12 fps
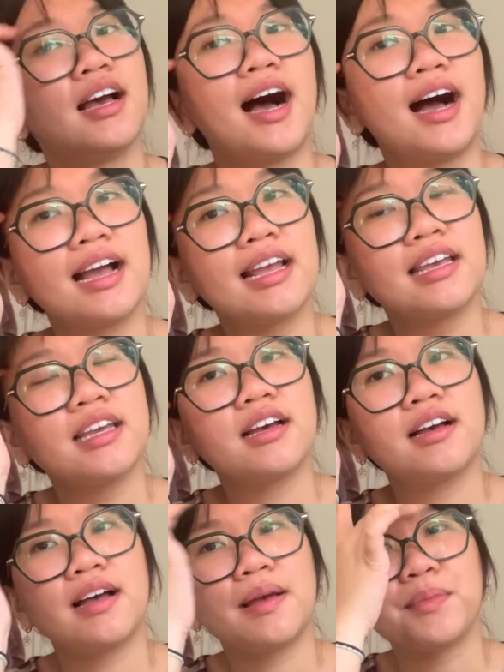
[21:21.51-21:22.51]
I
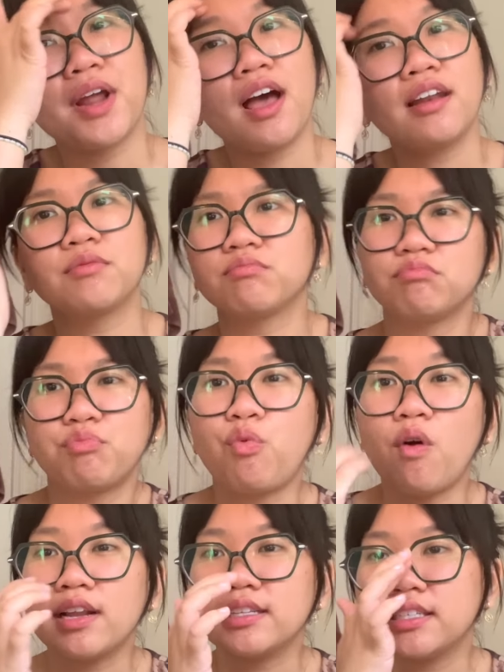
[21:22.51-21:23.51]
am not
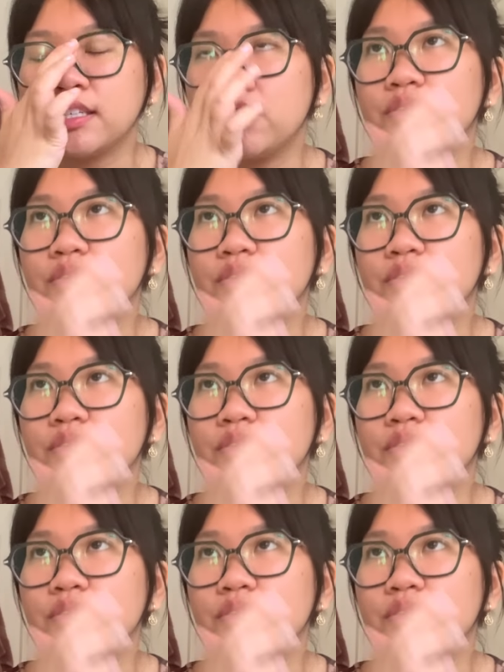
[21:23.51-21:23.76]
one to